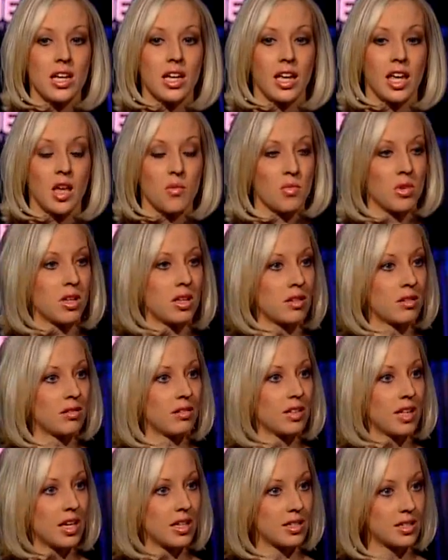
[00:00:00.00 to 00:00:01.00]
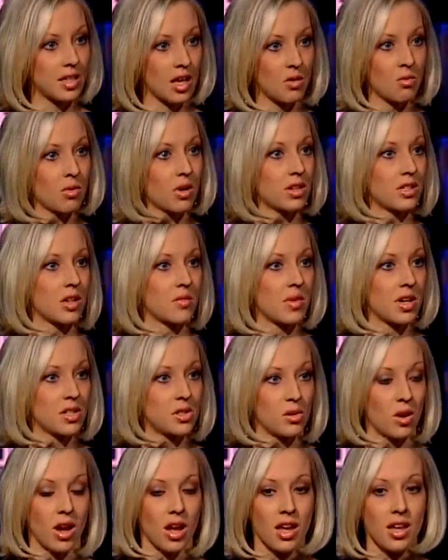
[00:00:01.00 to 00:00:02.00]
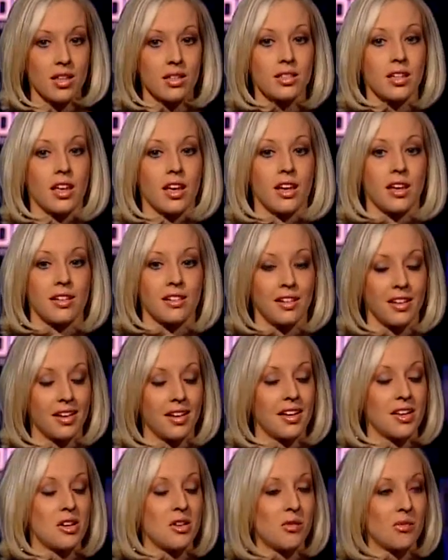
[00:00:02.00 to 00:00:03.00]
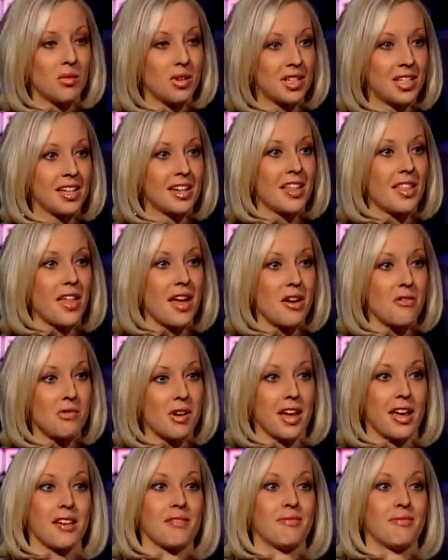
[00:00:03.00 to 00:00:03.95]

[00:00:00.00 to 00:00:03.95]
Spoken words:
him and his son worked on my drawings, and we did it that way.